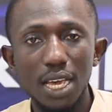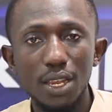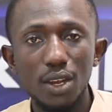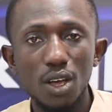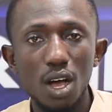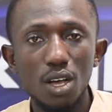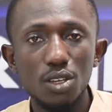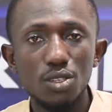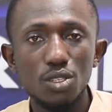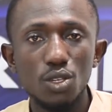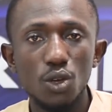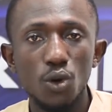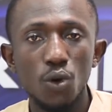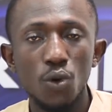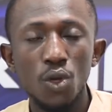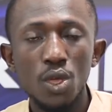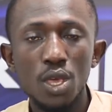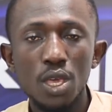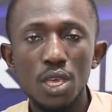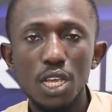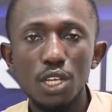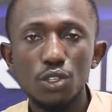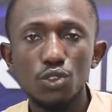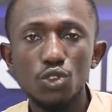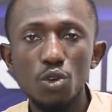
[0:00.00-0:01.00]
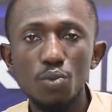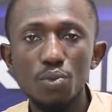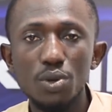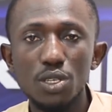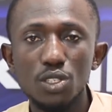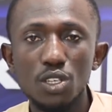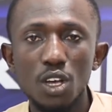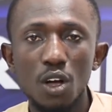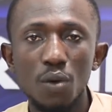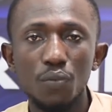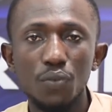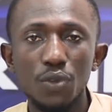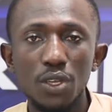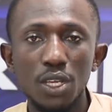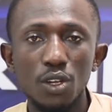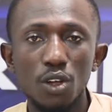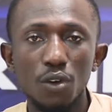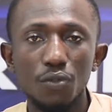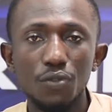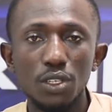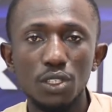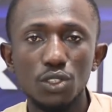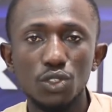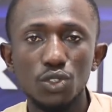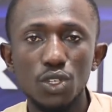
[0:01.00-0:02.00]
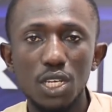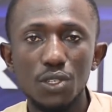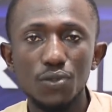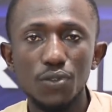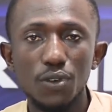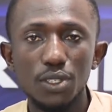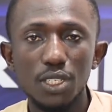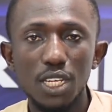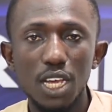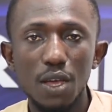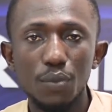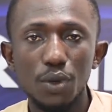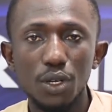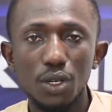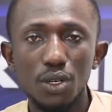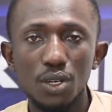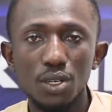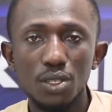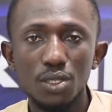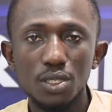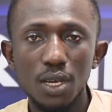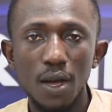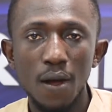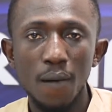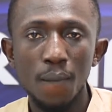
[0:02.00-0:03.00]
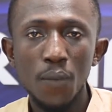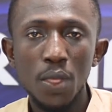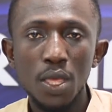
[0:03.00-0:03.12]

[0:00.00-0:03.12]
And also, it will be something of interest for them because